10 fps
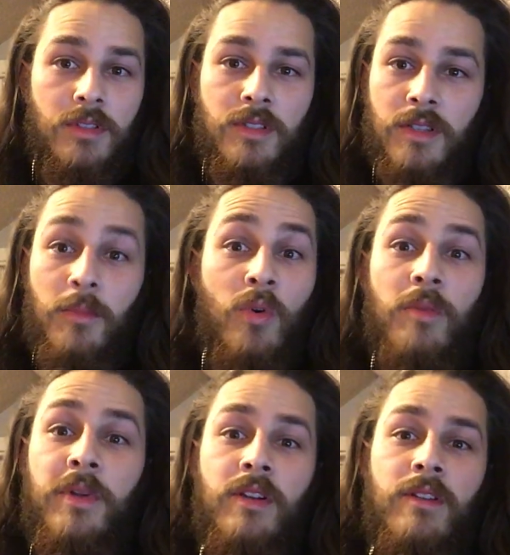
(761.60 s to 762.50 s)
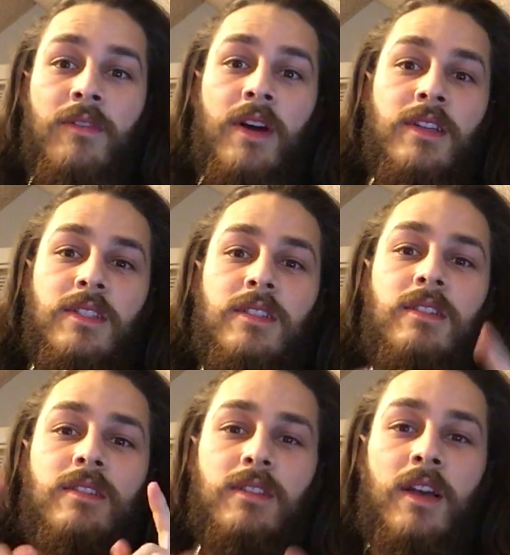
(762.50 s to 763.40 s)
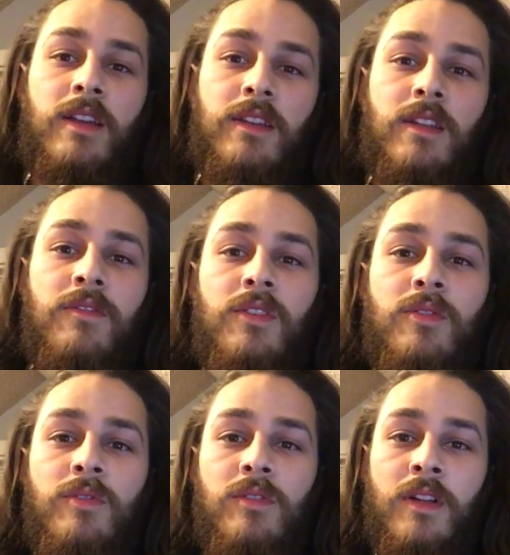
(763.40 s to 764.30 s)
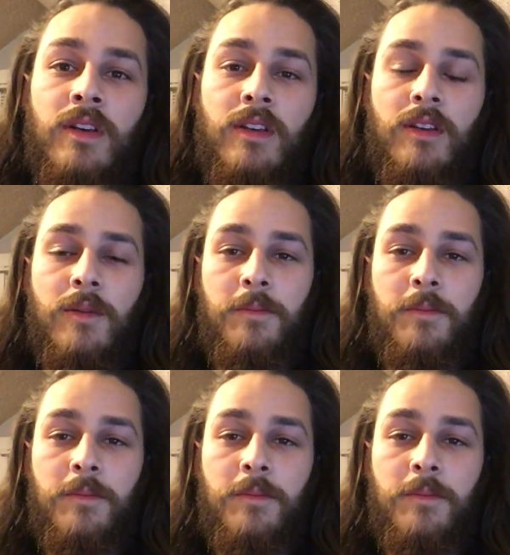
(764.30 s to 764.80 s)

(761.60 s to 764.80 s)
some more beard advice I can give you, like,